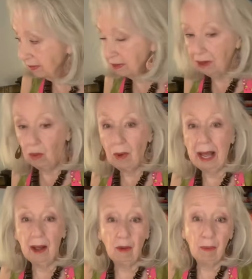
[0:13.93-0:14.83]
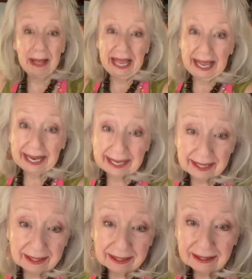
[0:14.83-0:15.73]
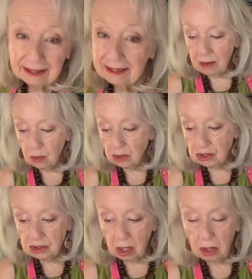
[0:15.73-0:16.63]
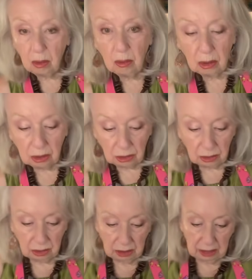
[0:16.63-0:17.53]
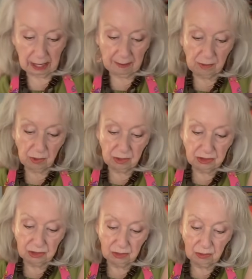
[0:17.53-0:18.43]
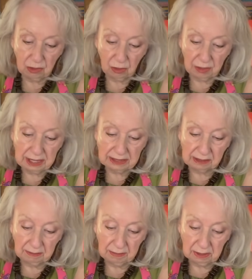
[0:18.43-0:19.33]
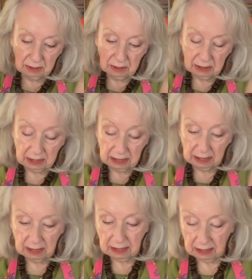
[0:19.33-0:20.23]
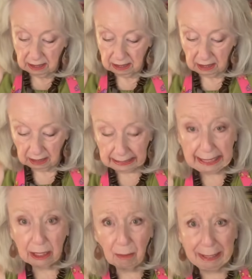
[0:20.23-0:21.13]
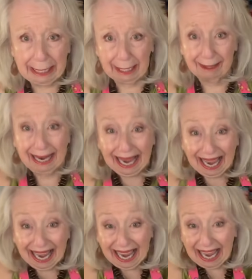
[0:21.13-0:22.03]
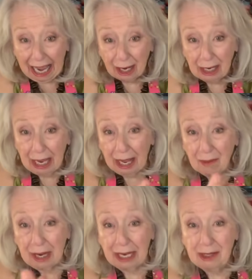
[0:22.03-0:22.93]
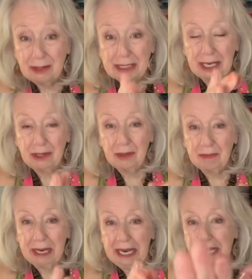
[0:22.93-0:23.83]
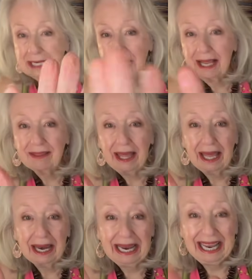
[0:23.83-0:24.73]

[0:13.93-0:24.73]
while back. They were so good. I'm going to grease them a little bit. What I do is I do it with my hands like that.